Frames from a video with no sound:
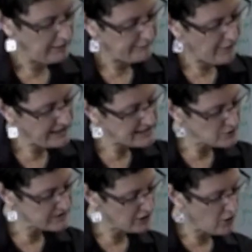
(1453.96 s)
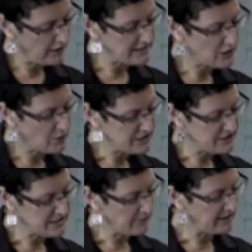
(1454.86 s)
Findings also call into
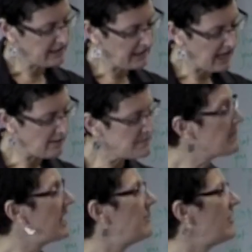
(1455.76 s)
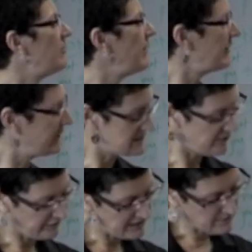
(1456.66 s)
question some of the claims made about the benefits
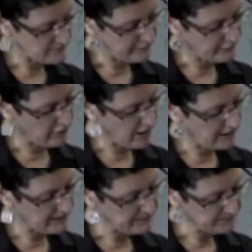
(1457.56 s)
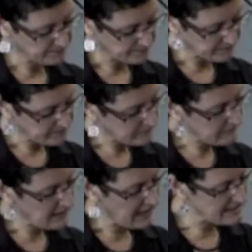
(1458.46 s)
for victims of crime
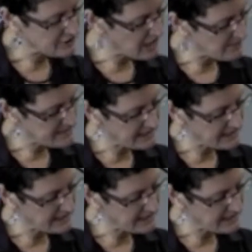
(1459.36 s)
as James